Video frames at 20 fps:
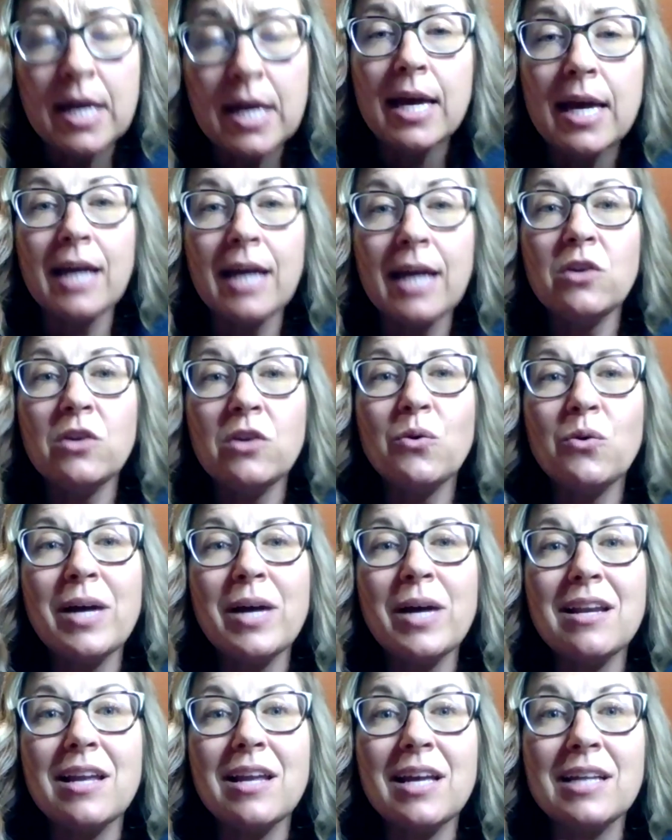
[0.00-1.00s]
And you know
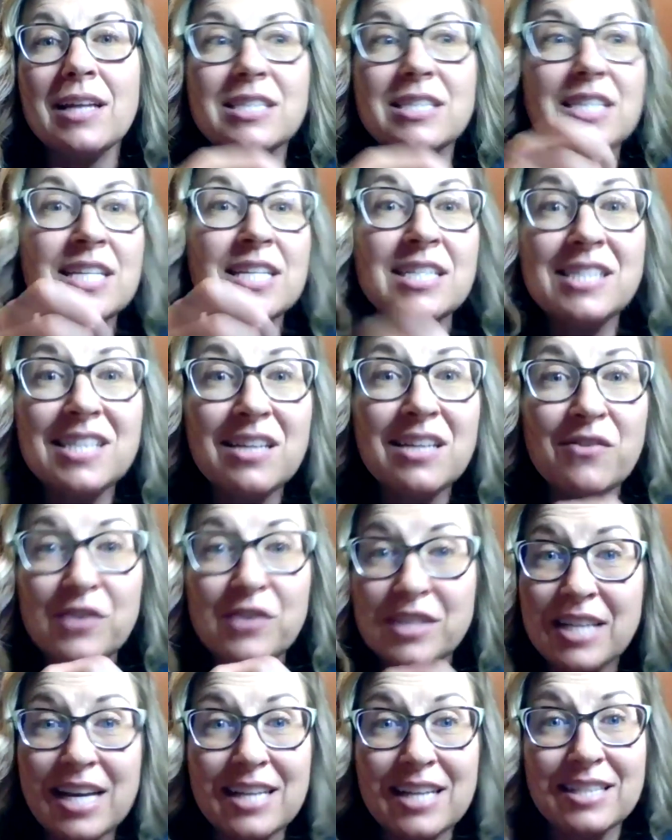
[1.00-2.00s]
what? It's easy if you
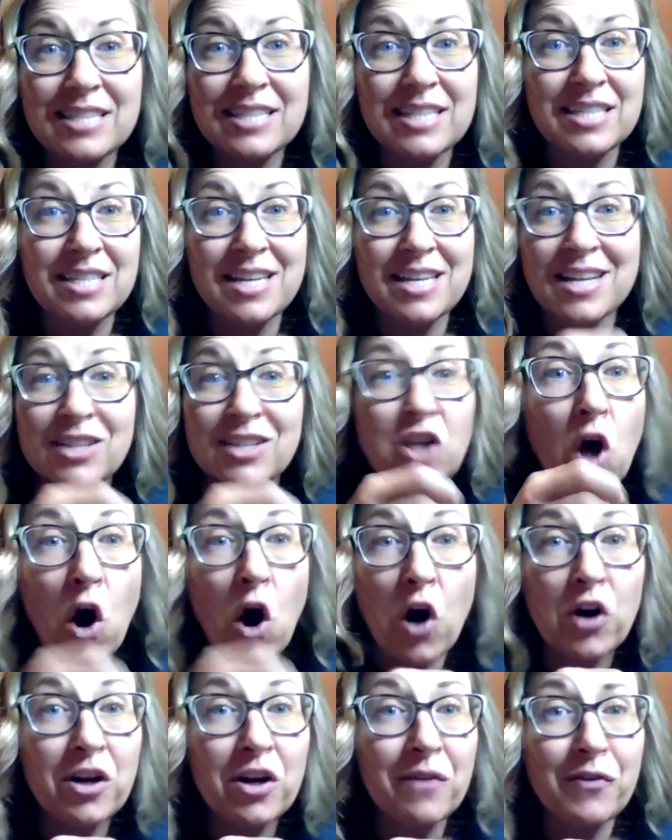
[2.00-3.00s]
say it's easy, and it's
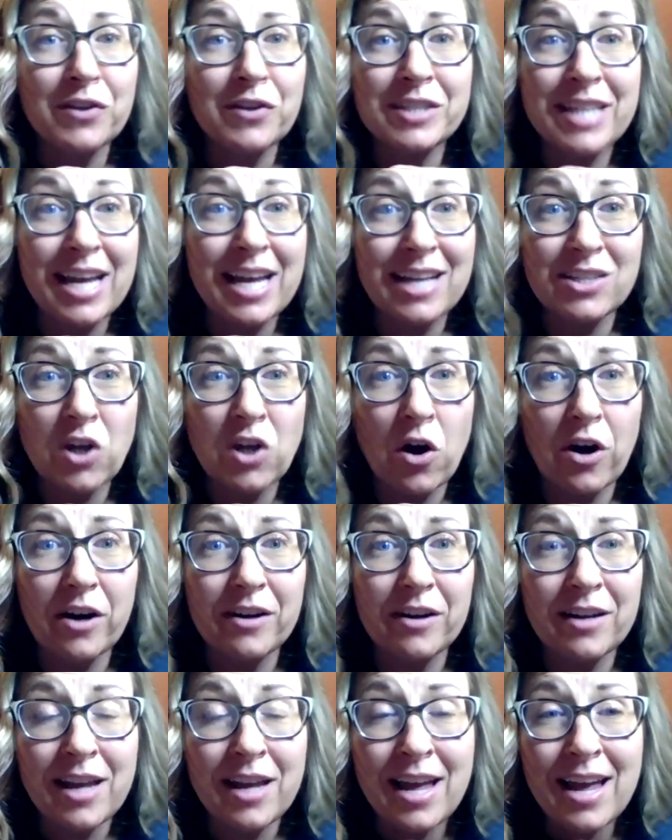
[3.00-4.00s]
hard if you say it's
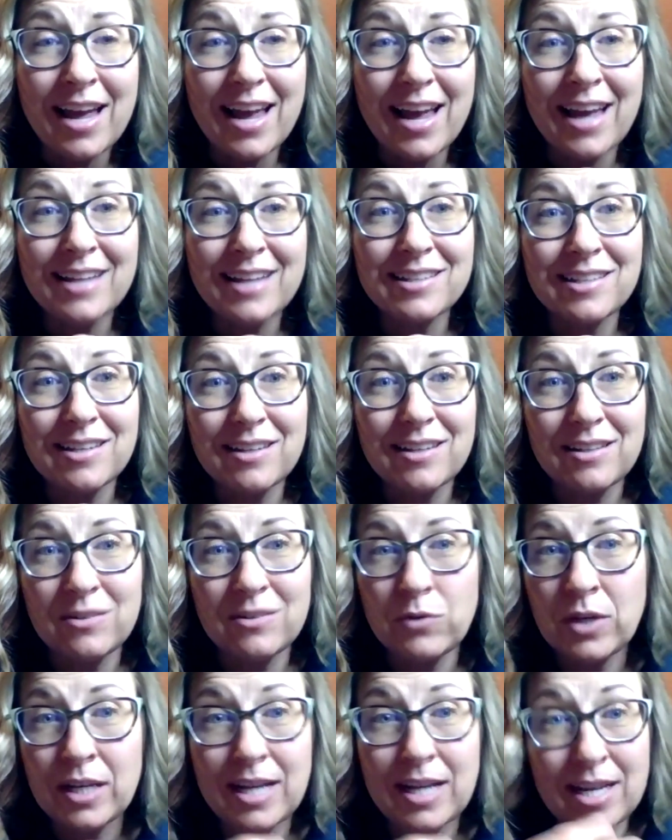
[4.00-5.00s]
hard. And
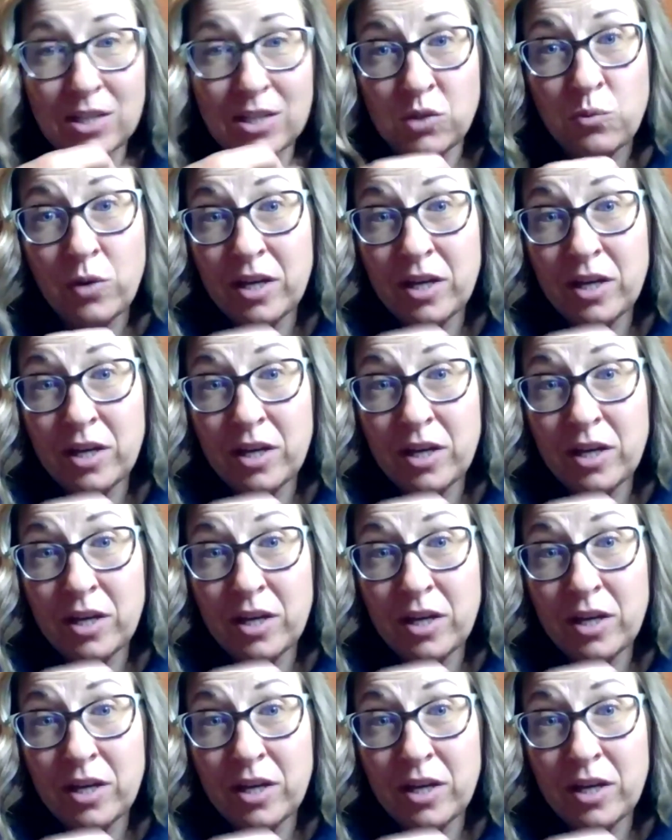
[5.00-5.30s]
it is what